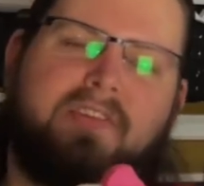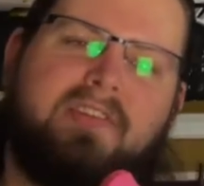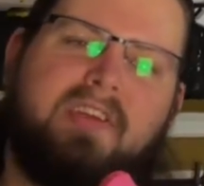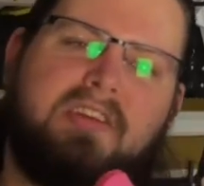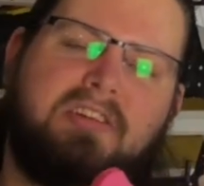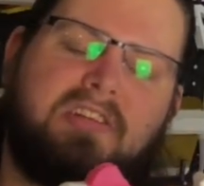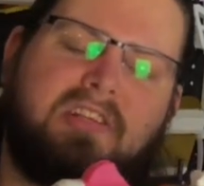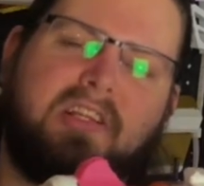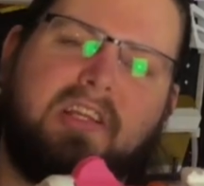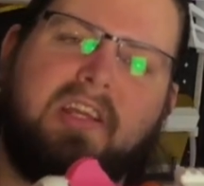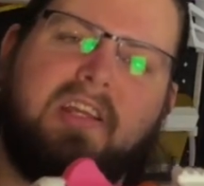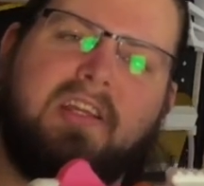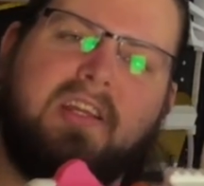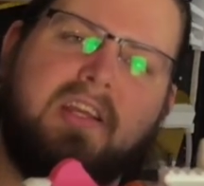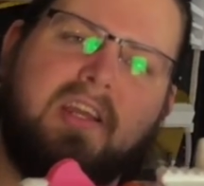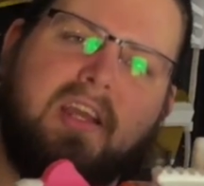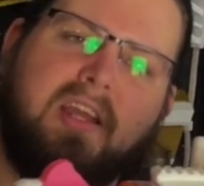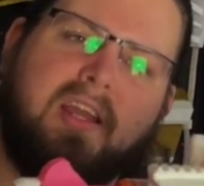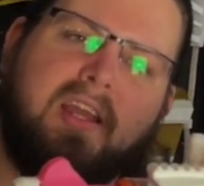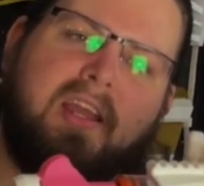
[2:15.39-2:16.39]
Essentially,
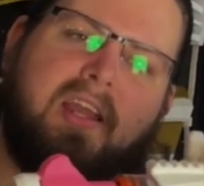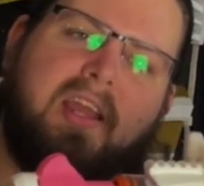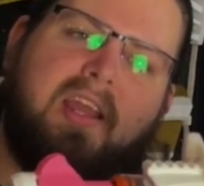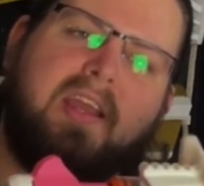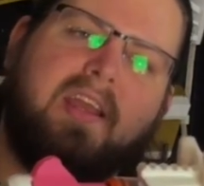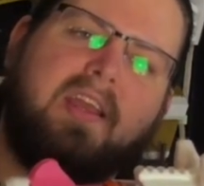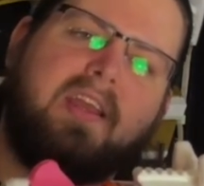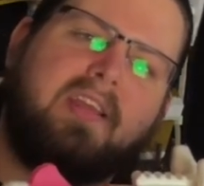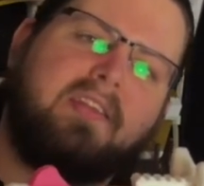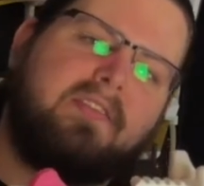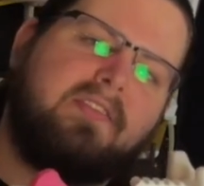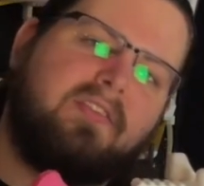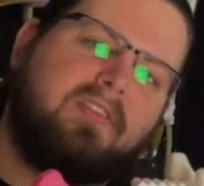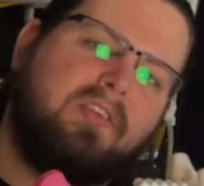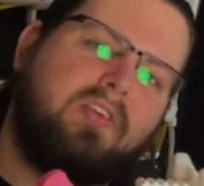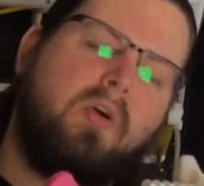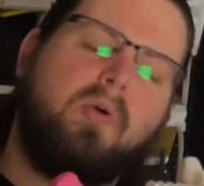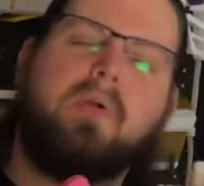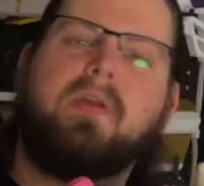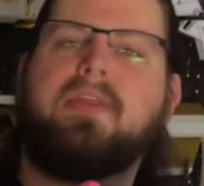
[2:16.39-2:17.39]
it's
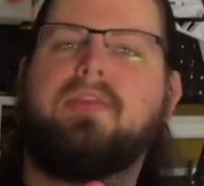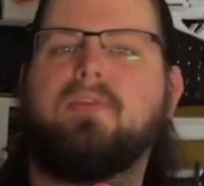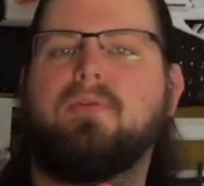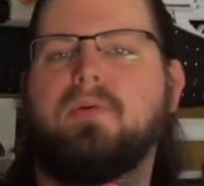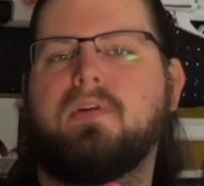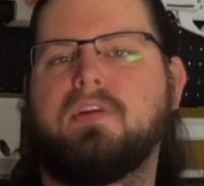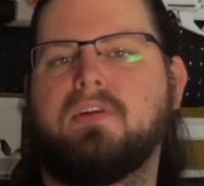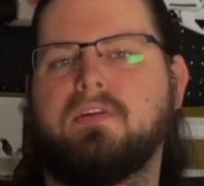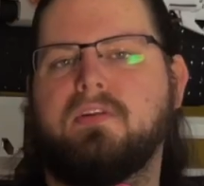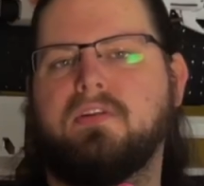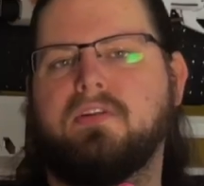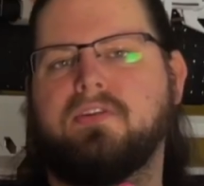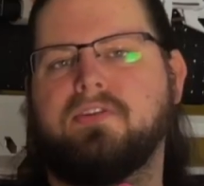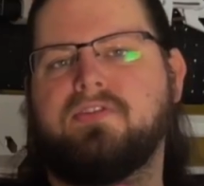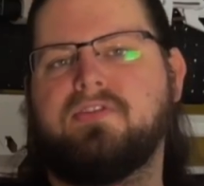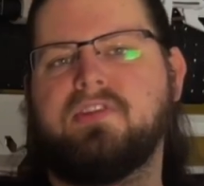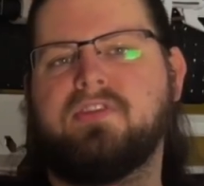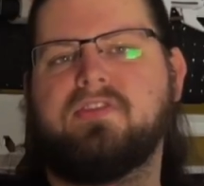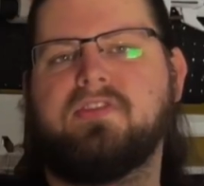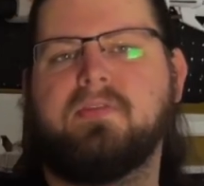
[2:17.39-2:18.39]
going through a little
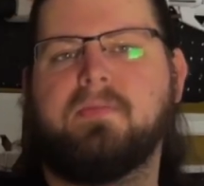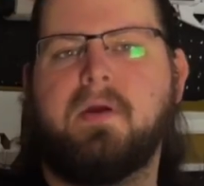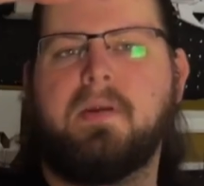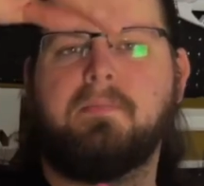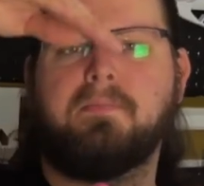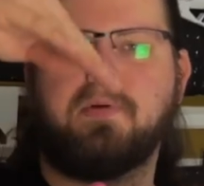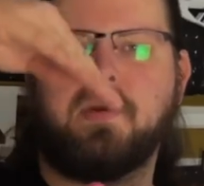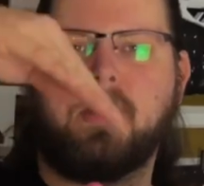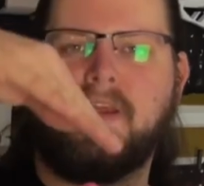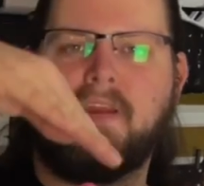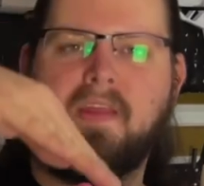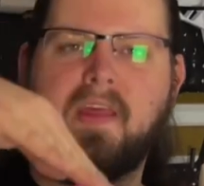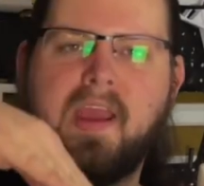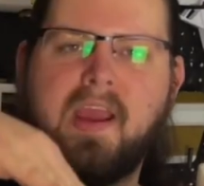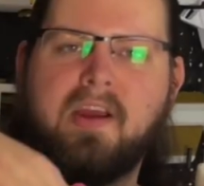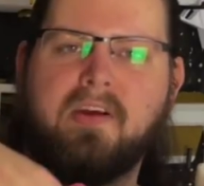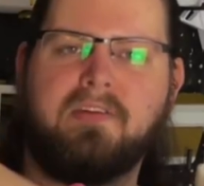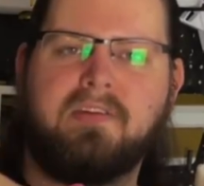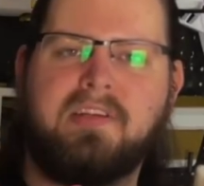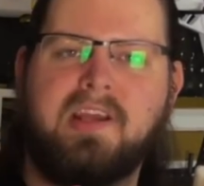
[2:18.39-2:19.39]
system and bringing the
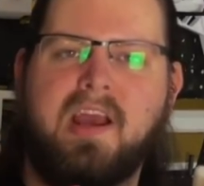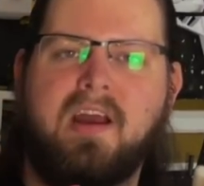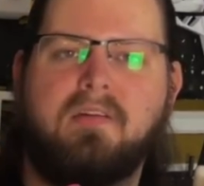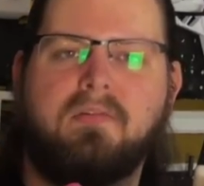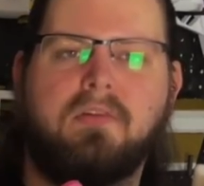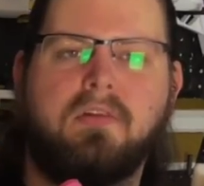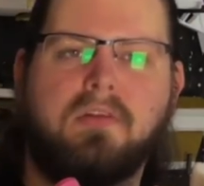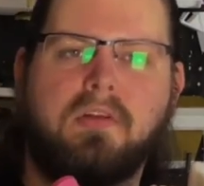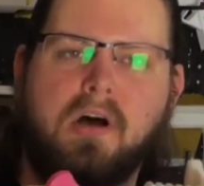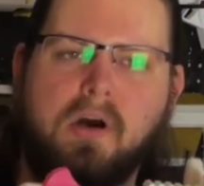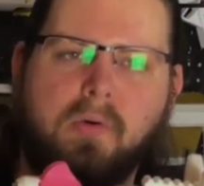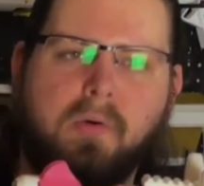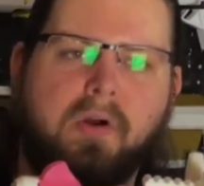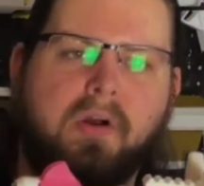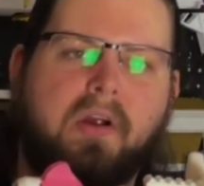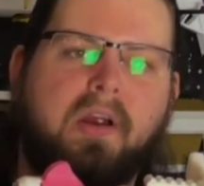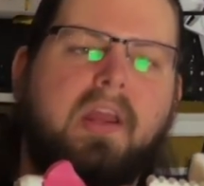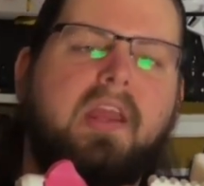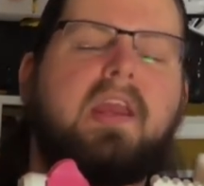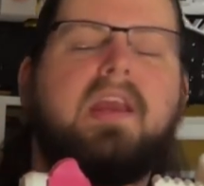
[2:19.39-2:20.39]
air down
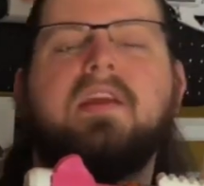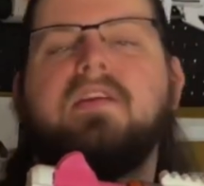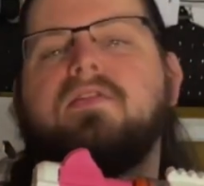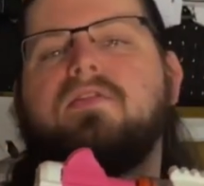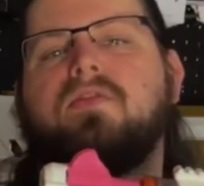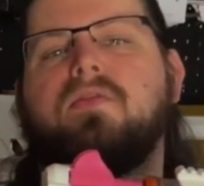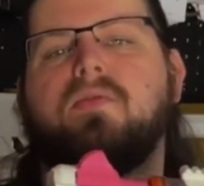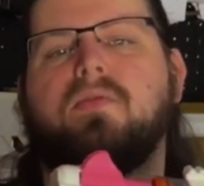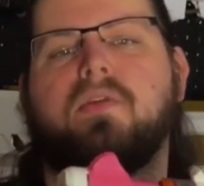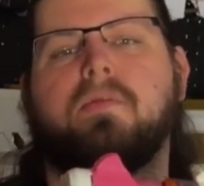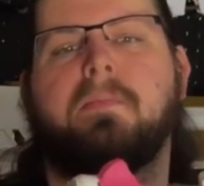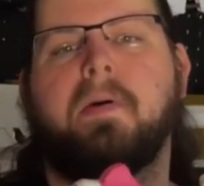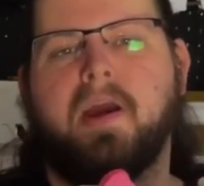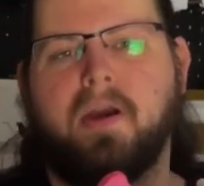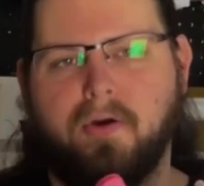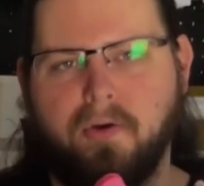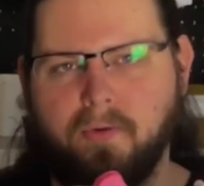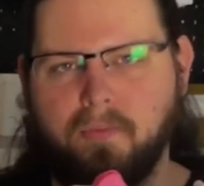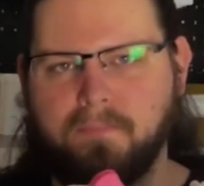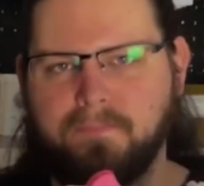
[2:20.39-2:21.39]
lower into the
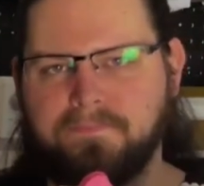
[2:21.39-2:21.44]
barrel.